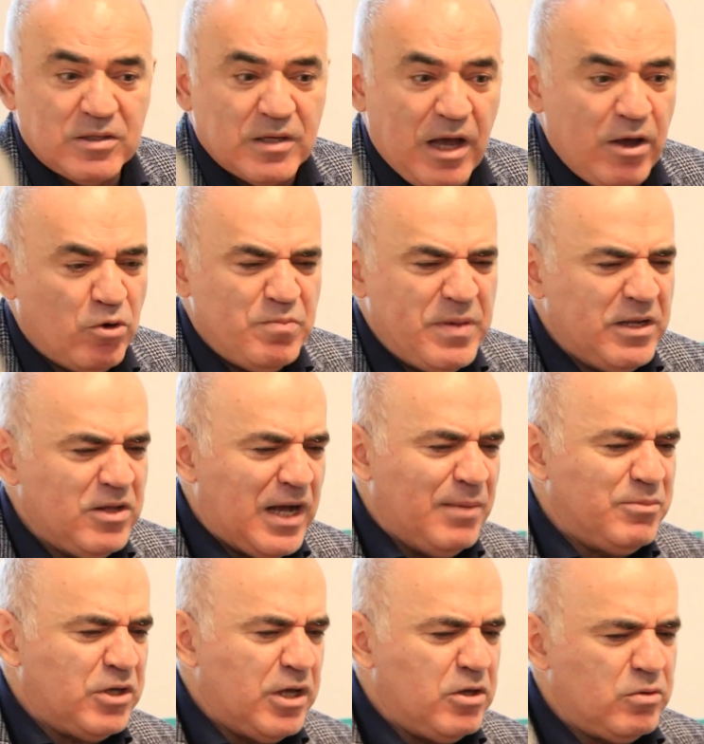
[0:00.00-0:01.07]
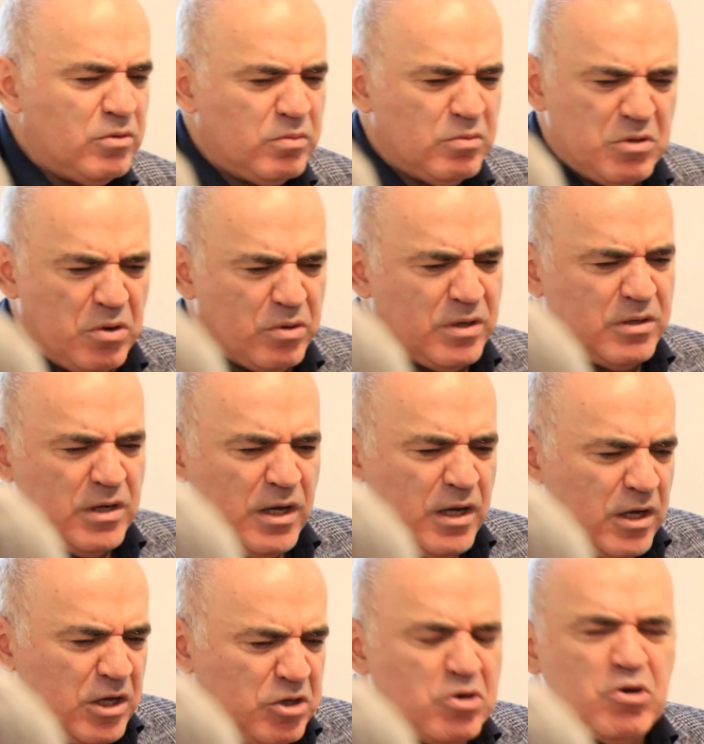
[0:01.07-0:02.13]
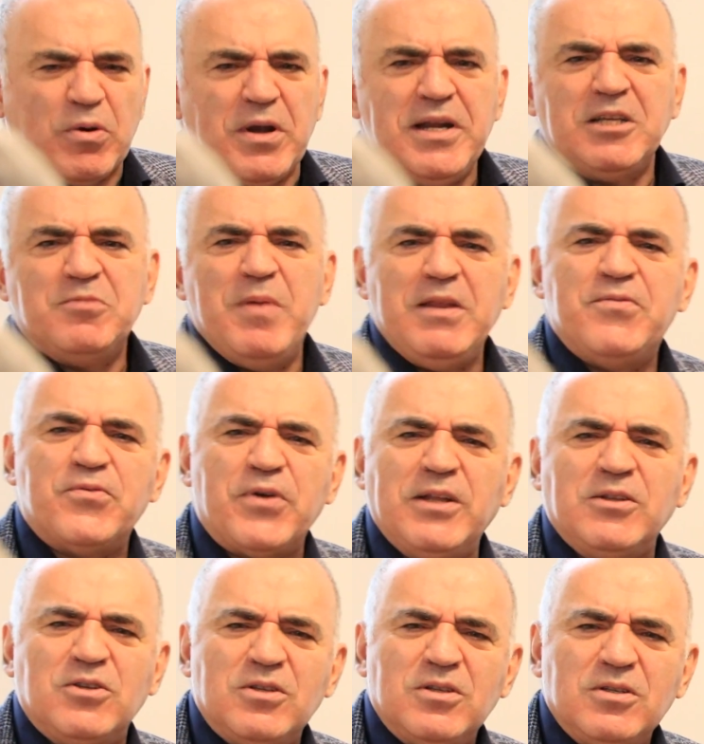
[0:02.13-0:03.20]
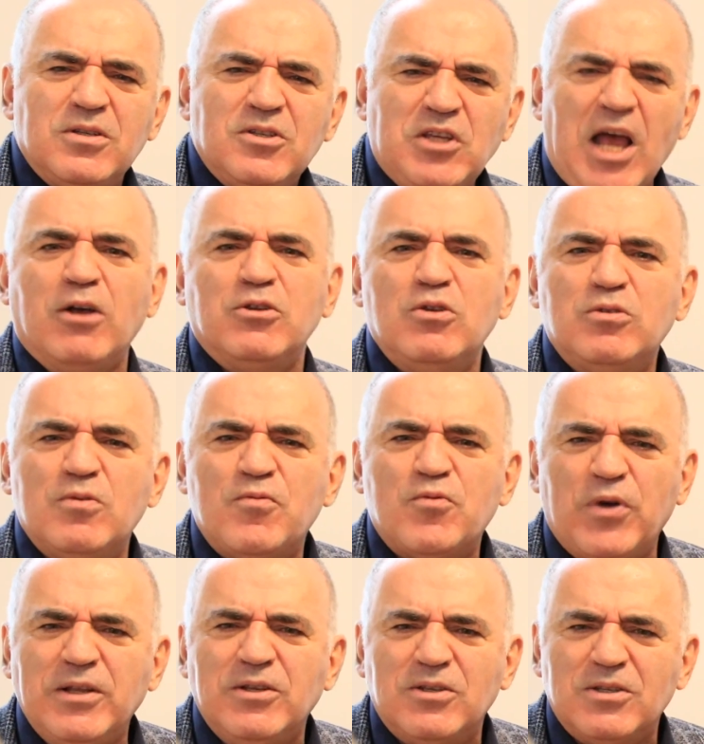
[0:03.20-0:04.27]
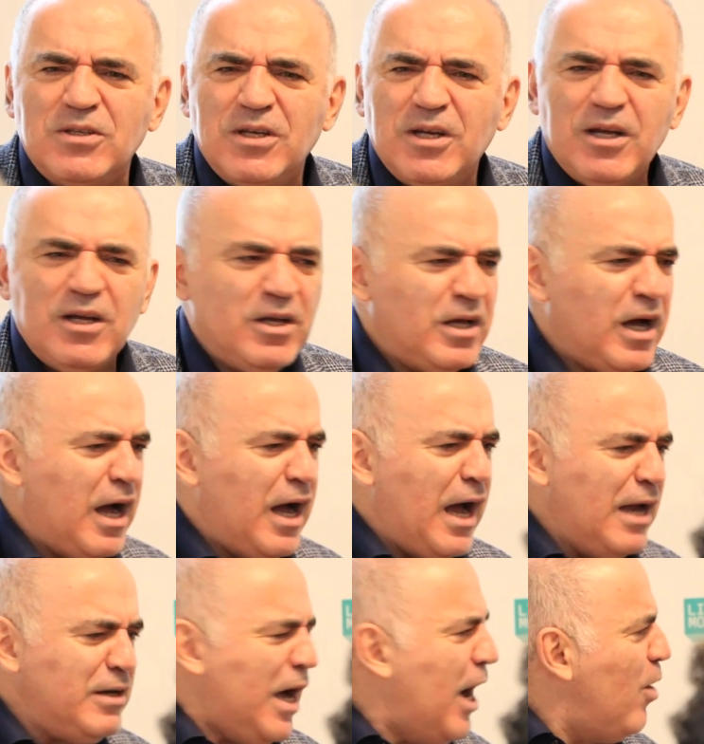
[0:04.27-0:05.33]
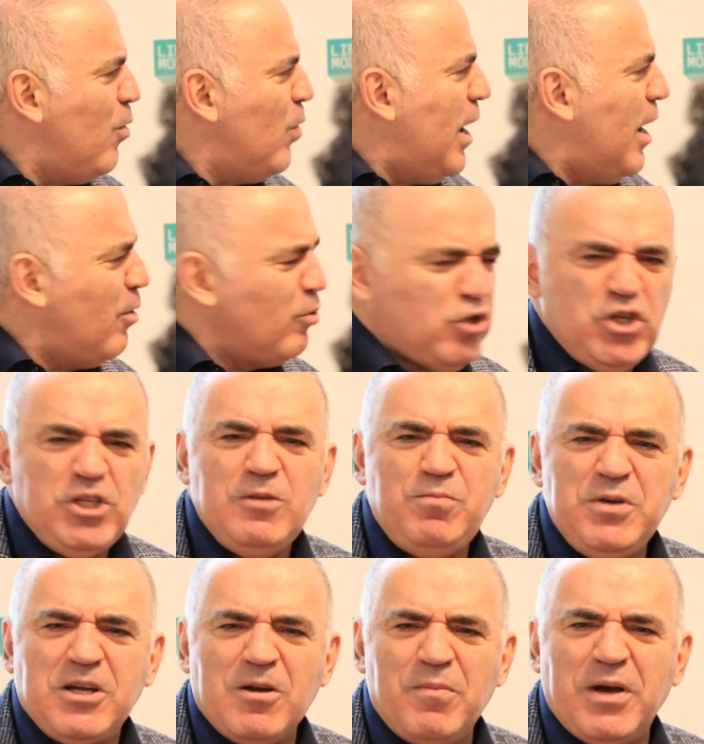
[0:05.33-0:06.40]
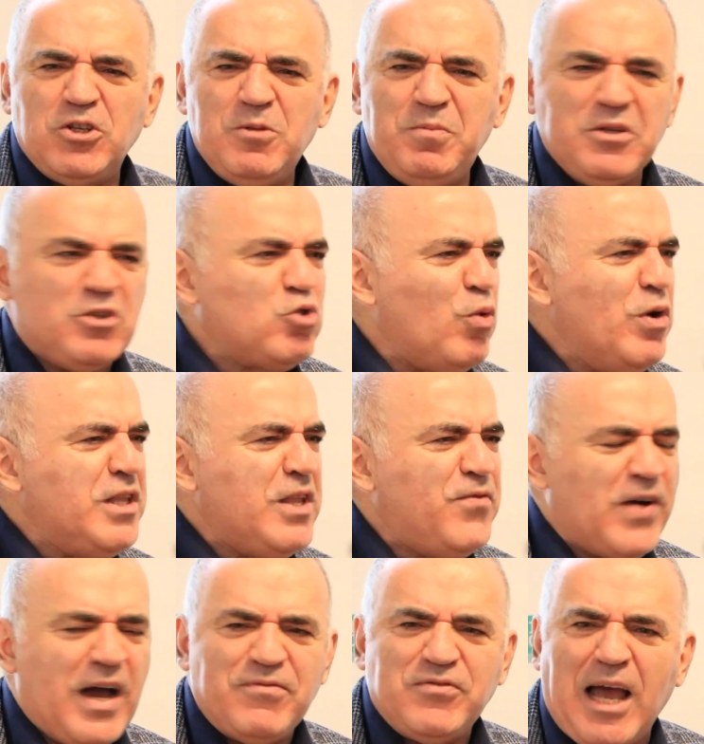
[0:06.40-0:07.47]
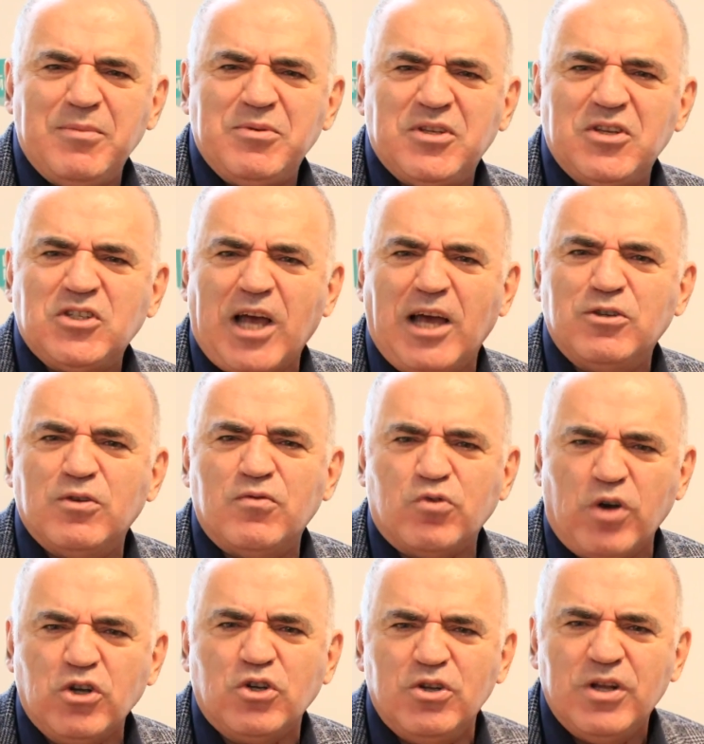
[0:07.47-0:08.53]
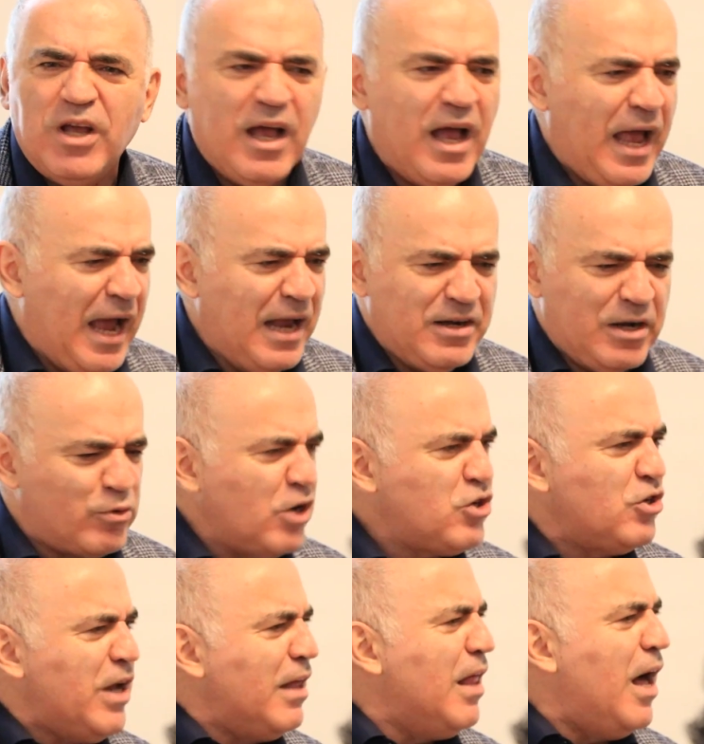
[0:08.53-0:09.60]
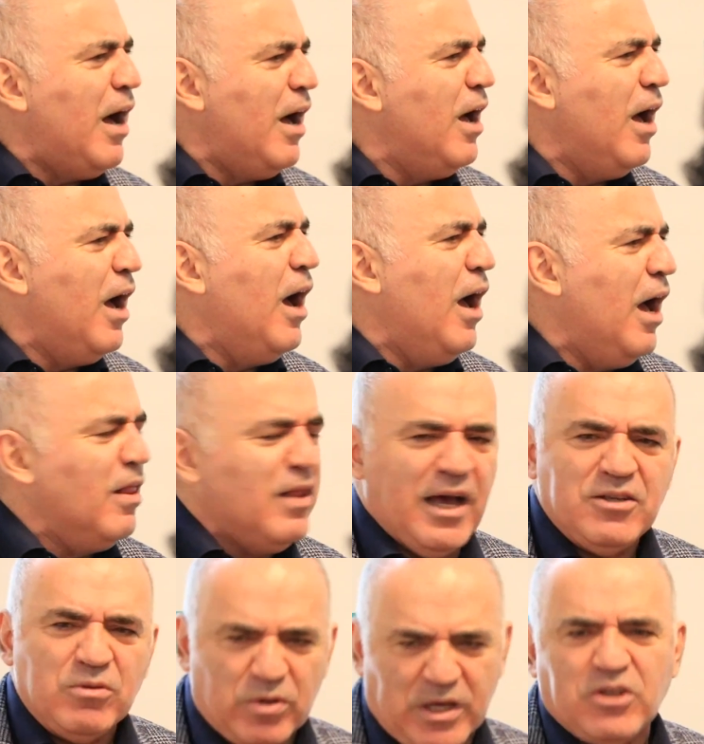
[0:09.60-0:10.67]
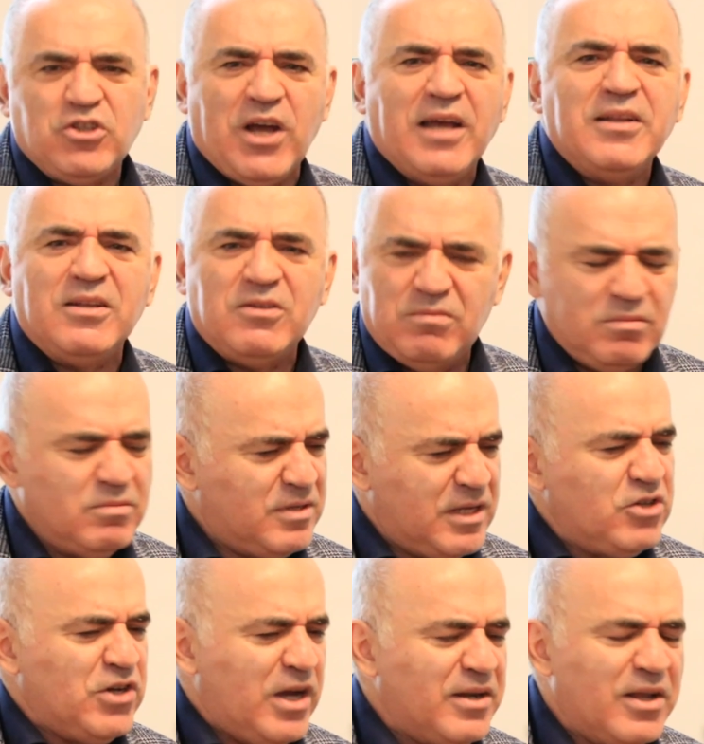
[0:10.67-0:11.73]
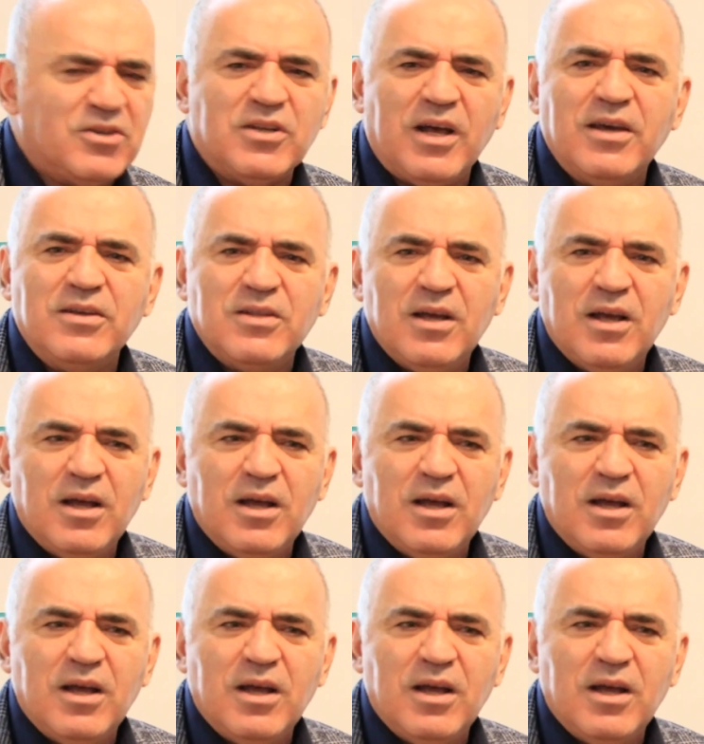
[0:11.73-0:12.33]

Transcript: I heard many times say, look, Ukraine has many friends, thousands of friends, and our GDP, combined GDP, is 25 times the size of Russian allies. Okay, China, set China aside.